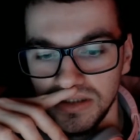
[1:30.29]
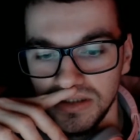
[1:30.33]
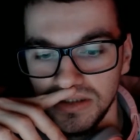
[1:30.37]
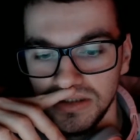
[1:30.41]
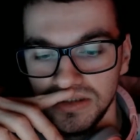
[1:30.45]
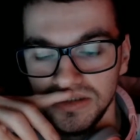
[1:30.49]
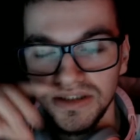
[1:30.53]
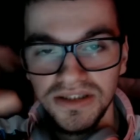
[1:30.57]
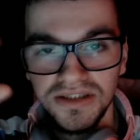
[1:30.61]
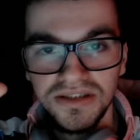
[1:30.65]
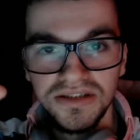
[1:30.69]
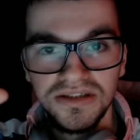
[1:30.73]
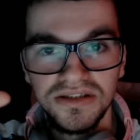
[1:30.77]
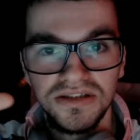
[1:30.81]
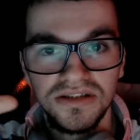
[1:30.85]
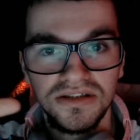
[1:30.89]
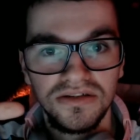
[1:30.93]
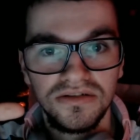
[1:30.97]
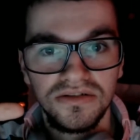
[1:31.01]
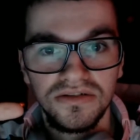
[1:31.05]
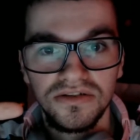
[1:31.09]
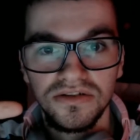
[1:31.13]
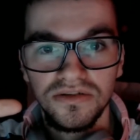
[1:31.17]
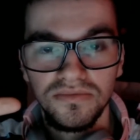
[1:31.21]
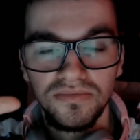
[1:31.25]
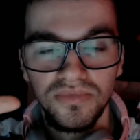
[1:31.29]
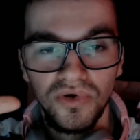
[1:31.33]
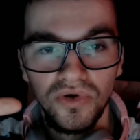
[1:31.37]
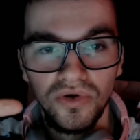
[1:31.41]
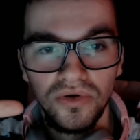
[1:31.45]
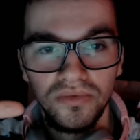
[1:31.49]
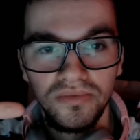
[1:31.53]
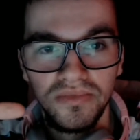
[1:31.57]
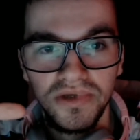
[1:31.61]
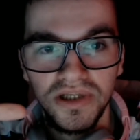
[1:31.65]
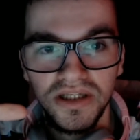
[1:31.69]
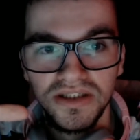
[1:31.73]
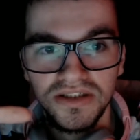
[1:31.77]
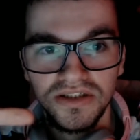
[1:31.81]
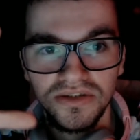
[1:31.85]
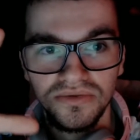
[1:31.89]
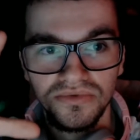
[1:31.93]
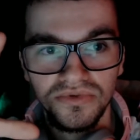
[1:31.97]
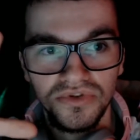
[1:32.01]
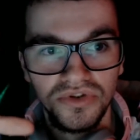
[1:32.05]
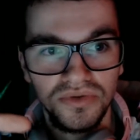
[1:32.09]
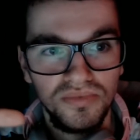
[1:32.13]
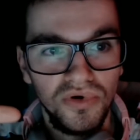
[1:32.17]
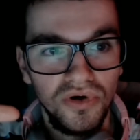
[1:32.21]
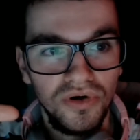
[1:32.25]
did support me, still
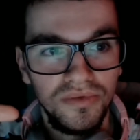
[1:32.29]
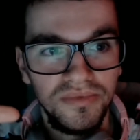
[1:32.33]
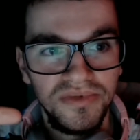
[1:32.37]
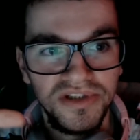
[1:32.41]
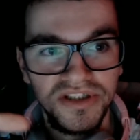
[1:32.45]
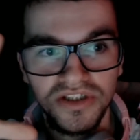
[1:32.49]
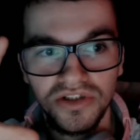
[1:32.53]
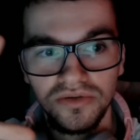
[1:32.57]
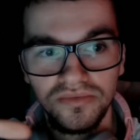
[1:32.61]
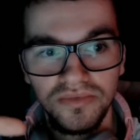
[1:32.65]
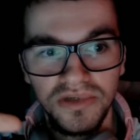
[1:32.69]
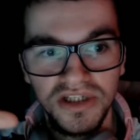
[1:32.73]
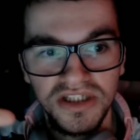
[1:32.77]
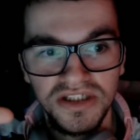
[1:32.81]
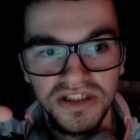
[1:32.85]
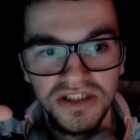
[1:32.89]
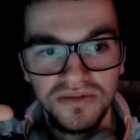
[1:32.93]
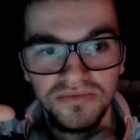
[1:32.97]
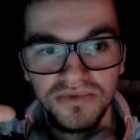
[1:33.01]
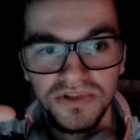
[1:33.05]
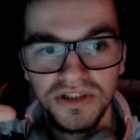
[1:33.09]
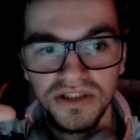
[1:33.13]
support me, still message me